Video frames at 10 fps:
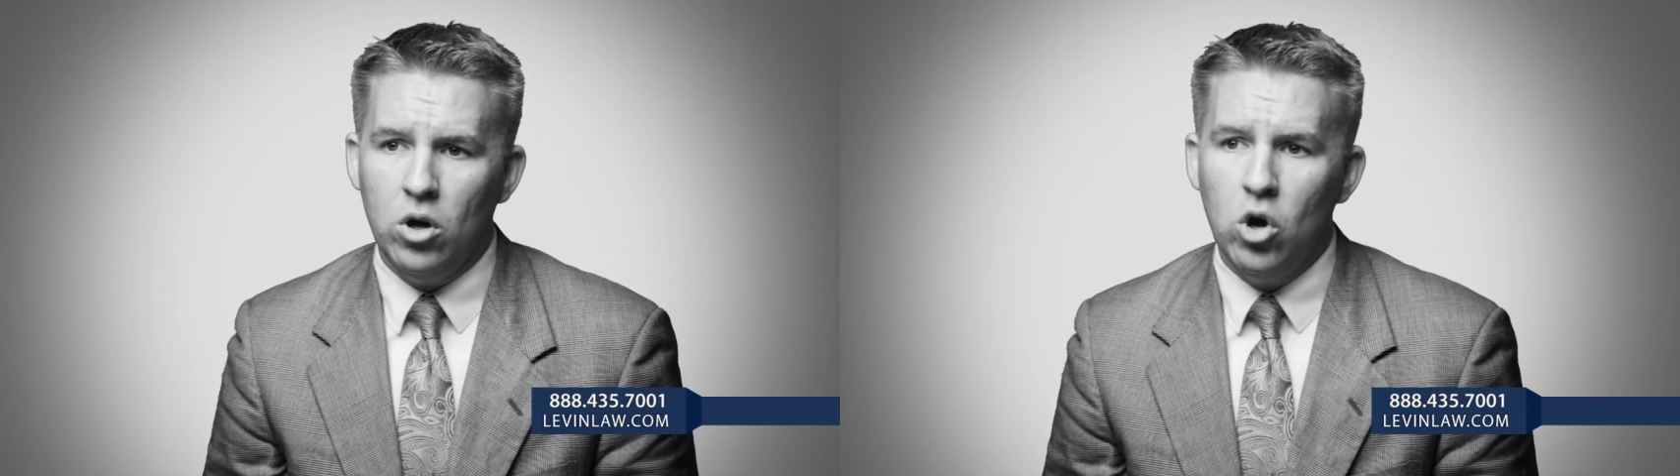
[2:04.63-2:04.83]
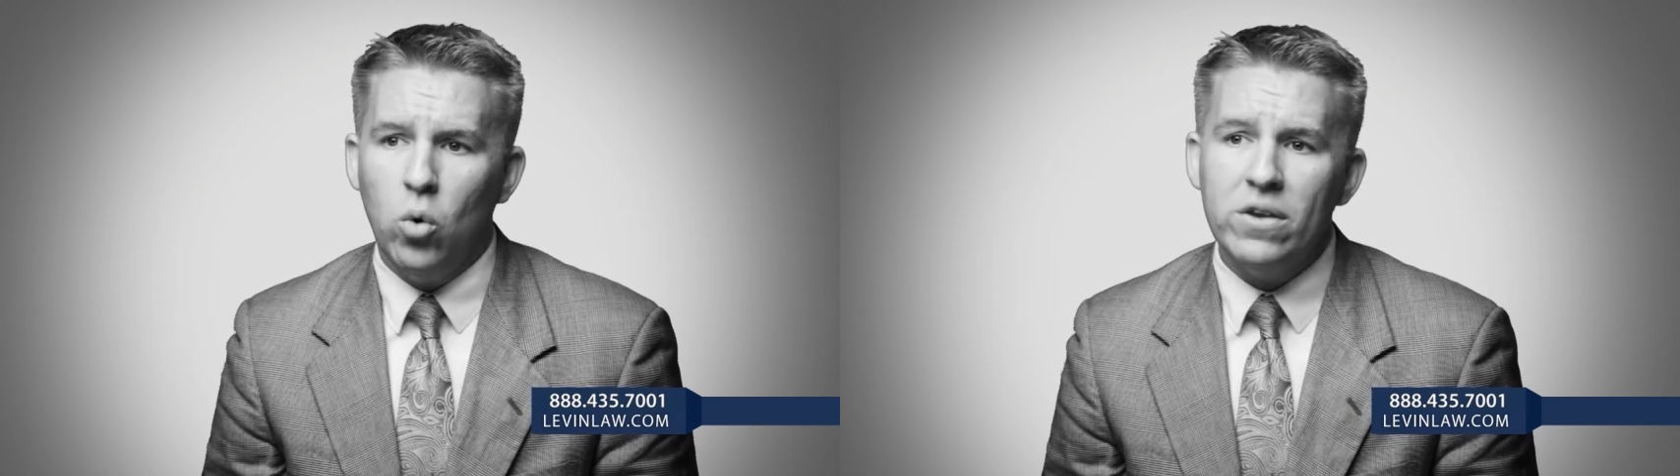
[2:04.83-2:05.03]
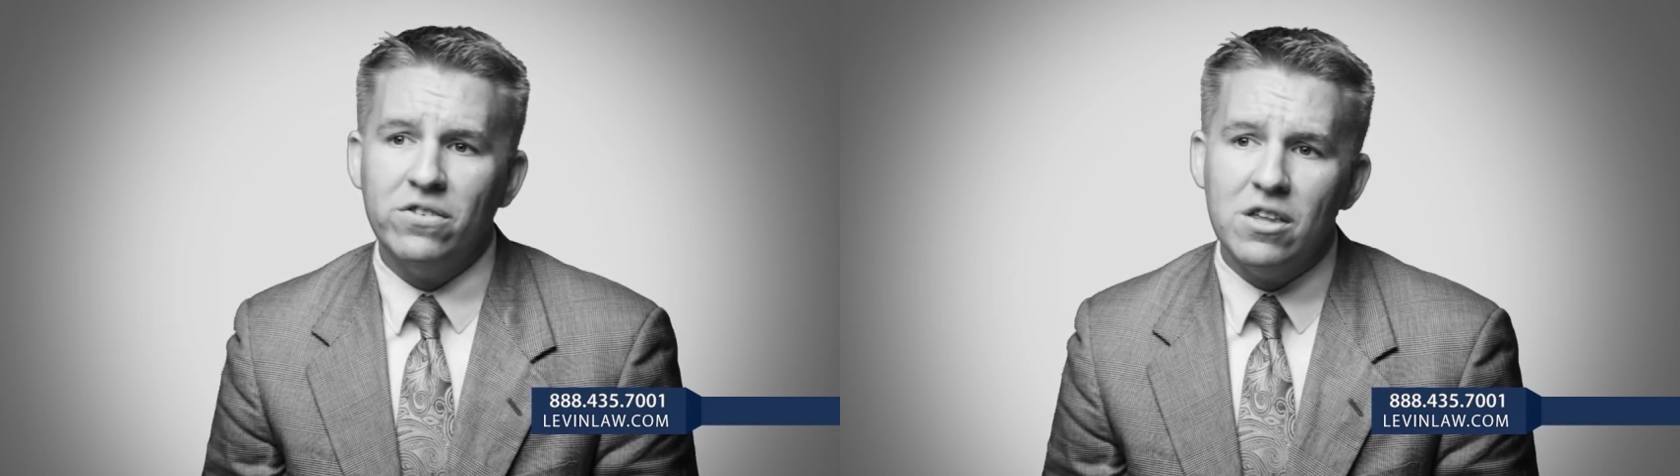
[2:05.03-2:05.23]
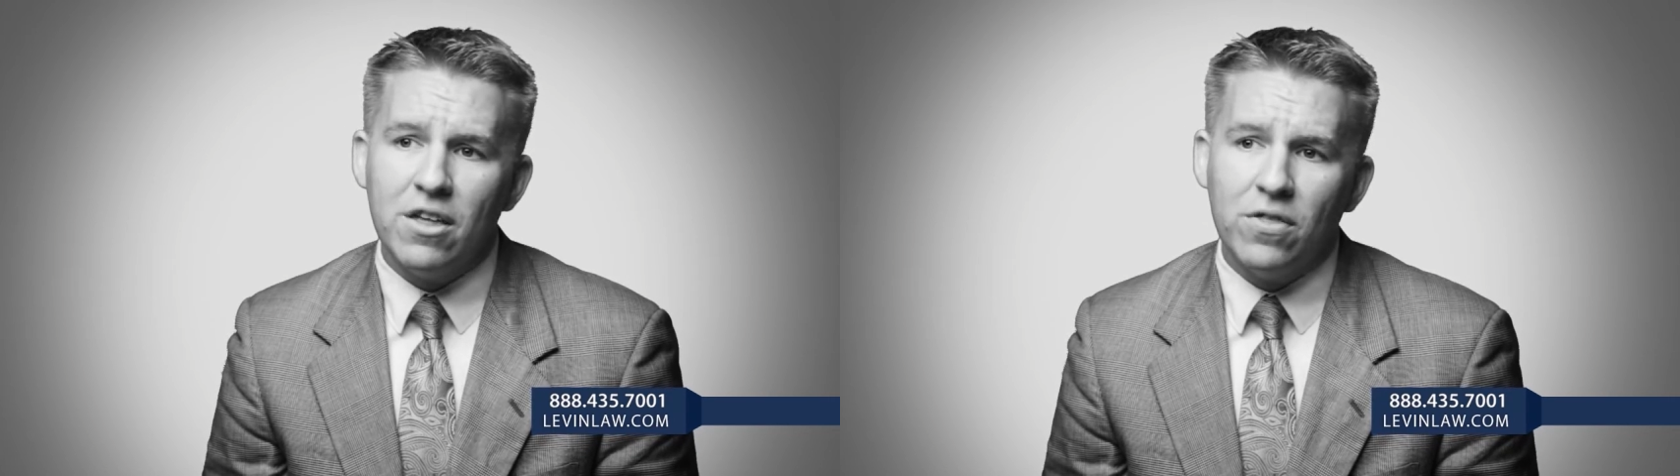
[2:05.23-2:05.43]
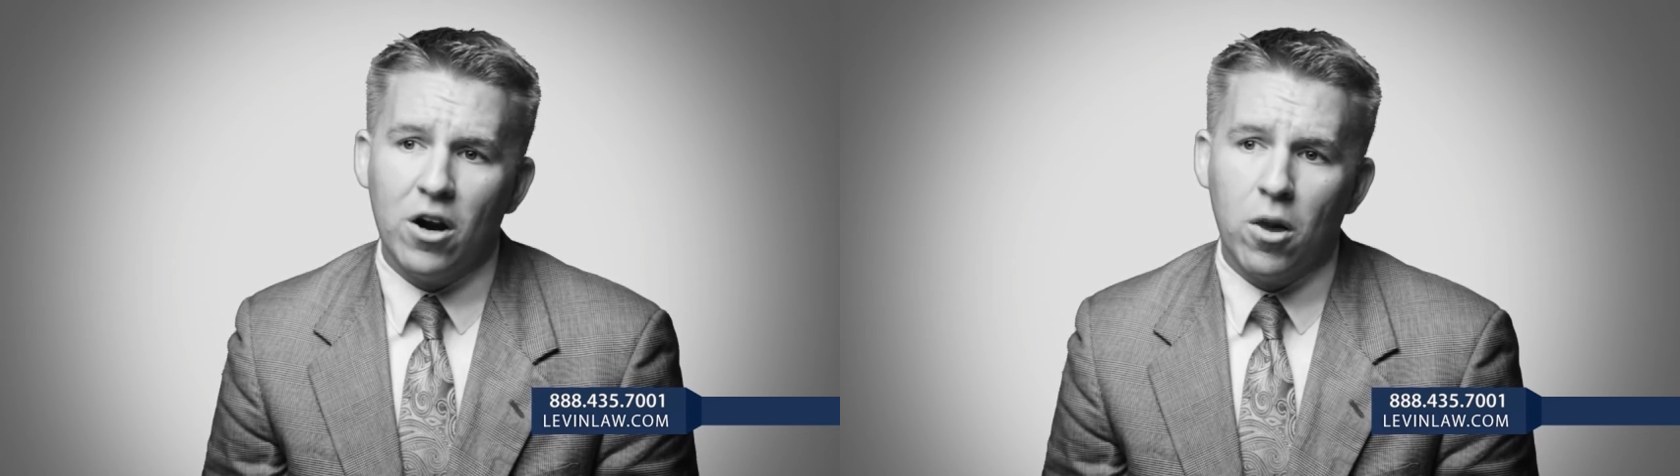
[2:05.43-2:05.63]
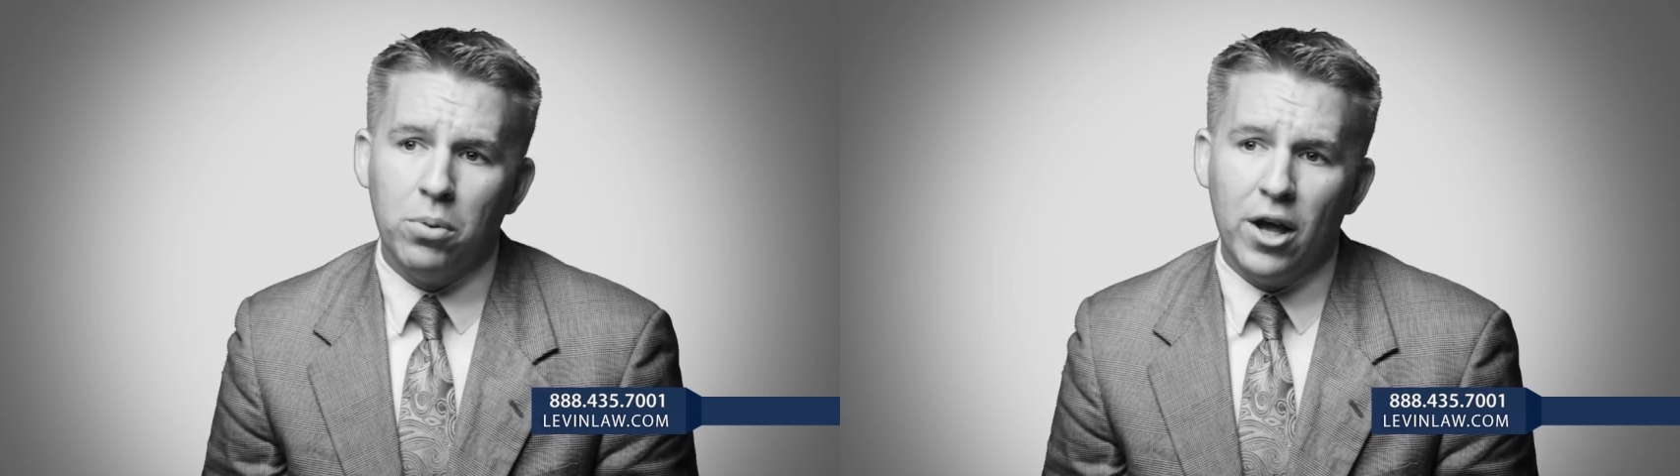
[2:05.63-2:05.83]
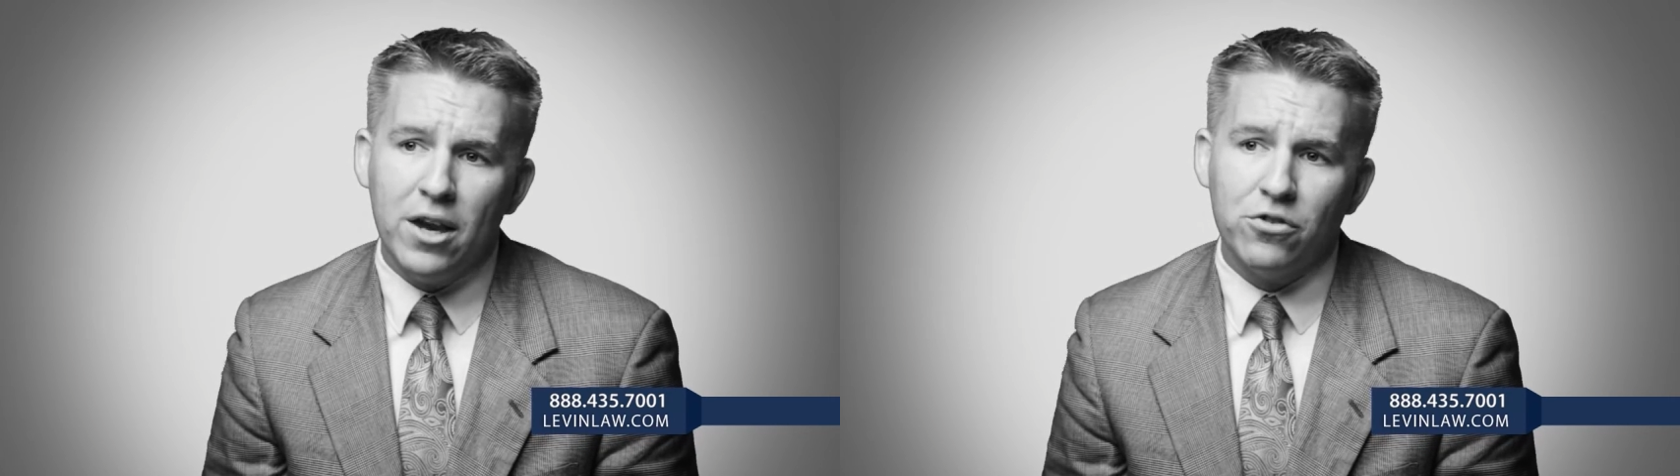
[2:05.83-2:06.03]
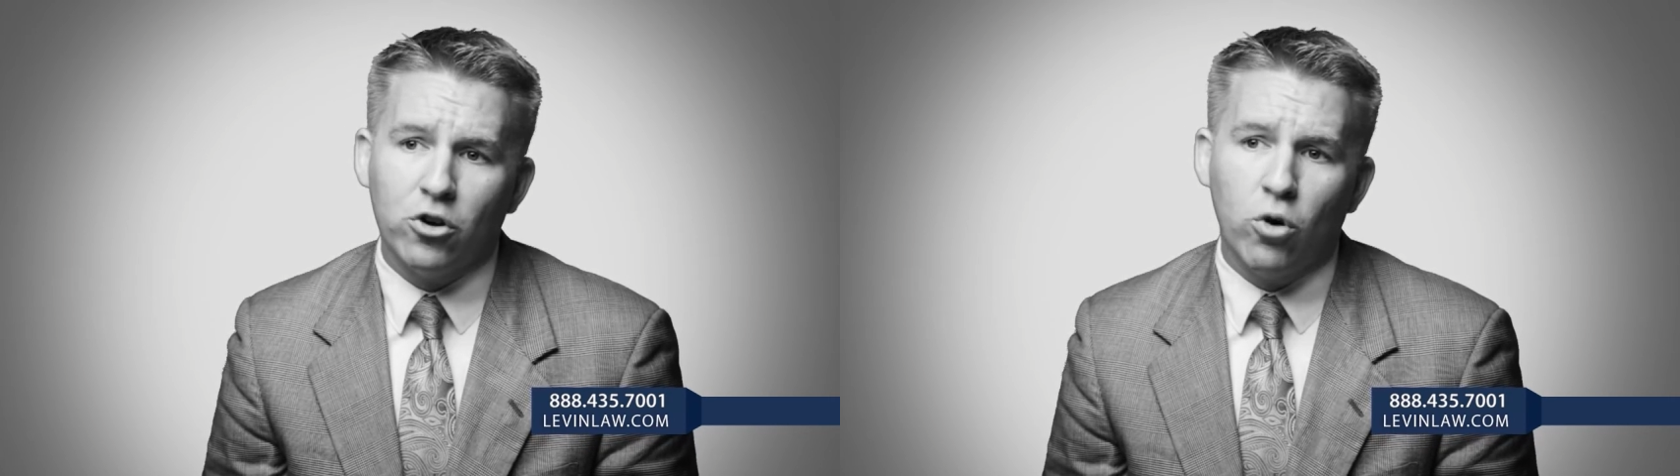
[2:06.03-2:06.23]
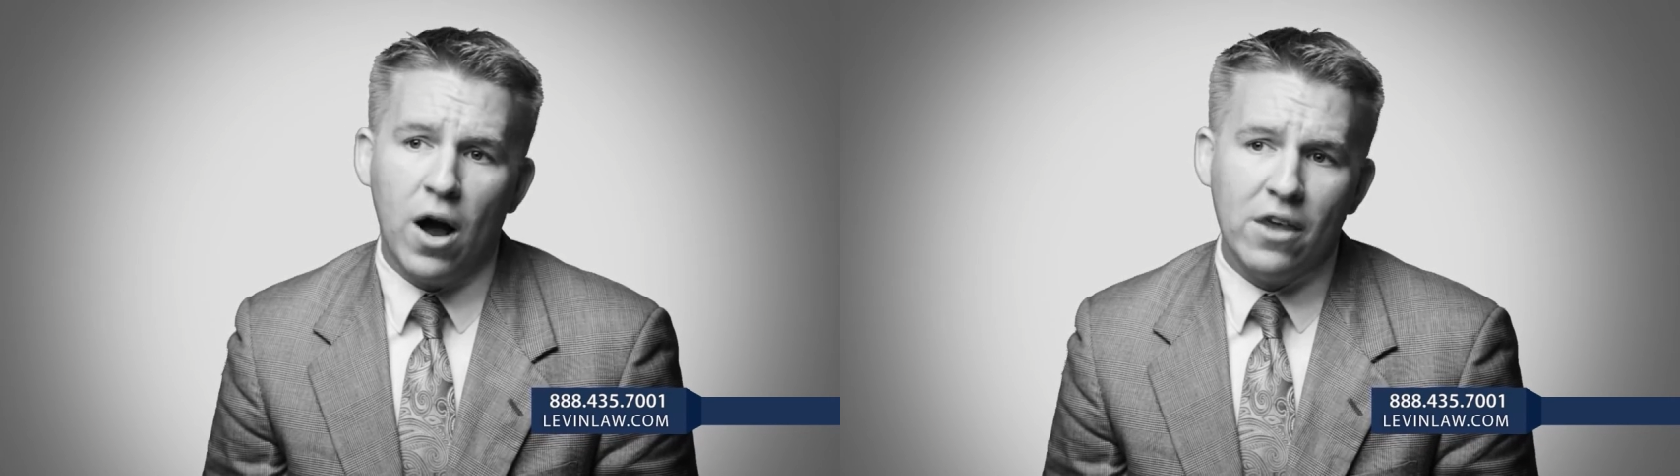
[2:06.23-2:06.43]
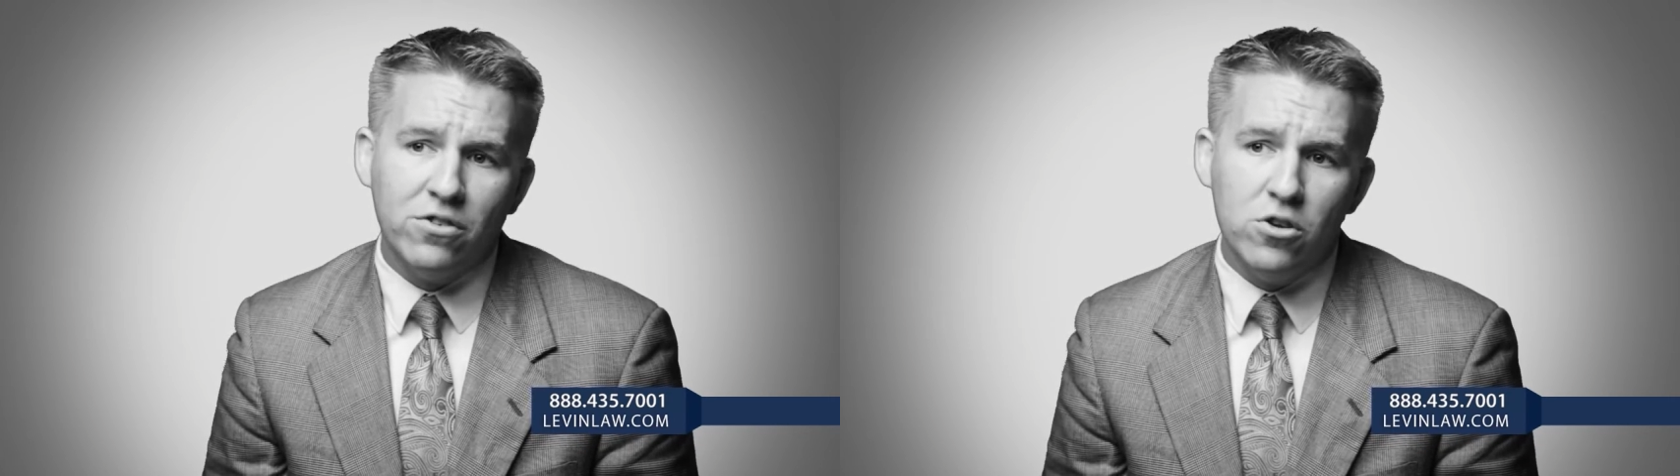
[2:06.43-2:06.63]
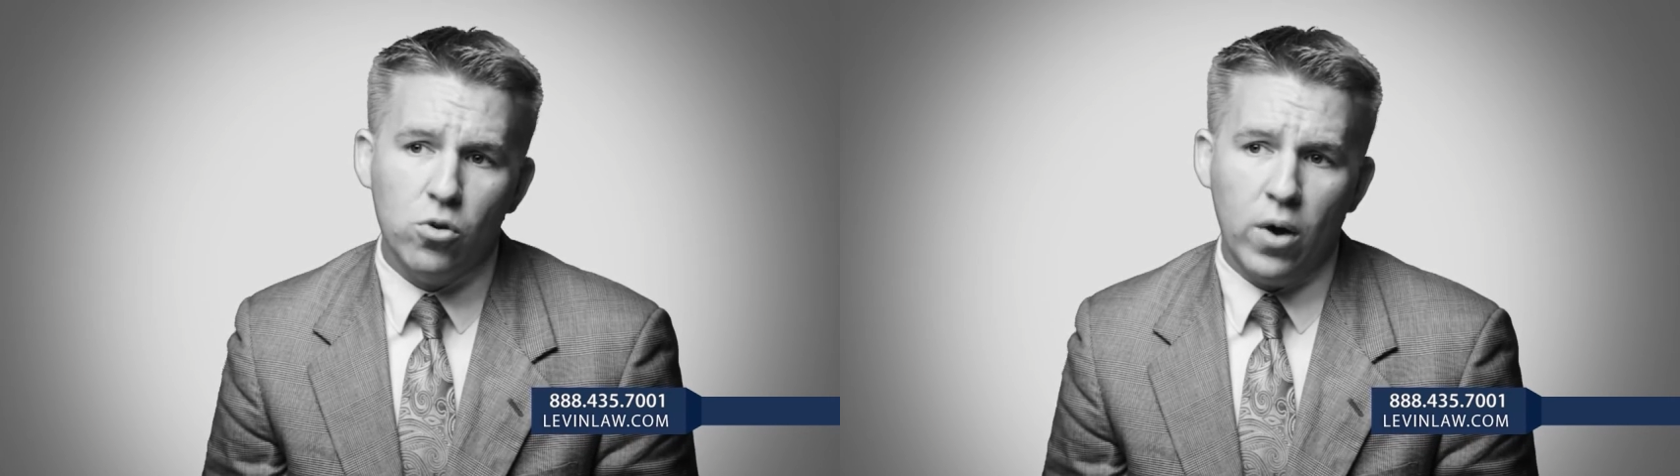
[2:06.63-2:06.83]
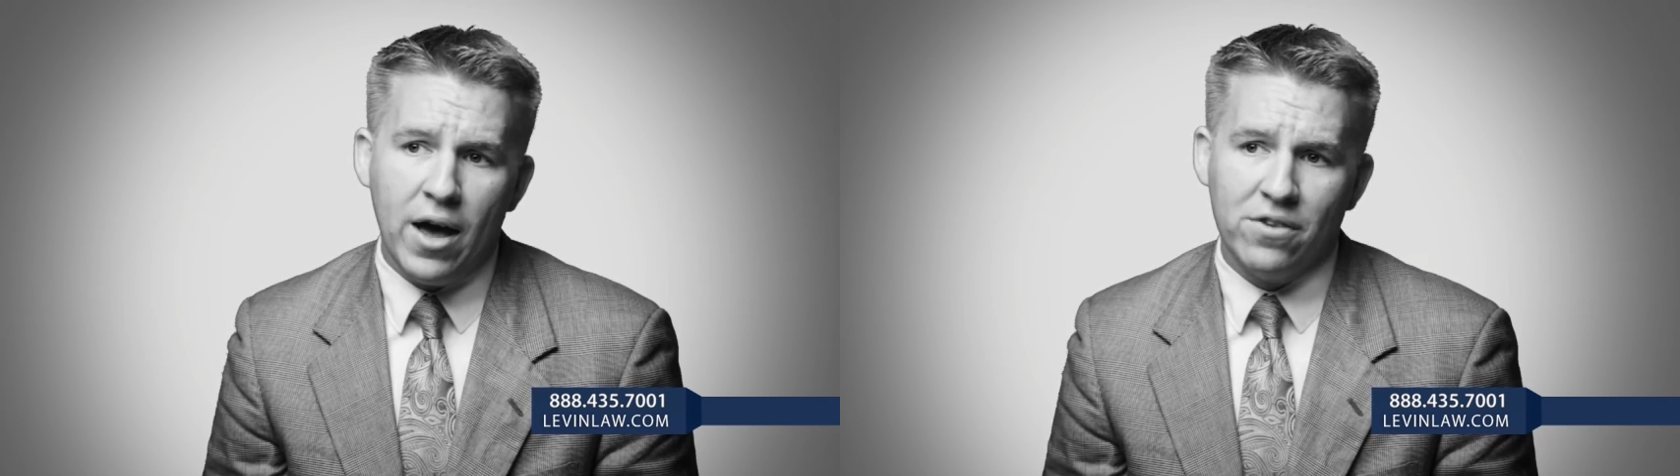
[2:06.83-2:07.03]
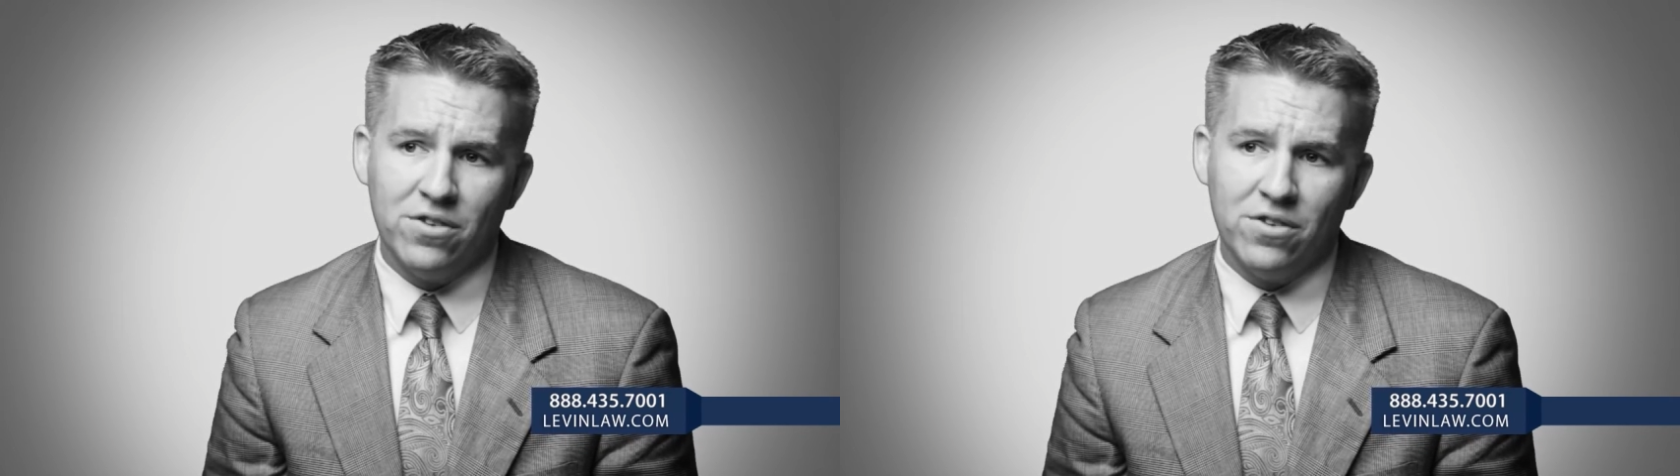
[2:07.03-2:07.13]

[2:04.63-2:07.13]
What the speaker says: we see that there are plaintiffs across the U.S.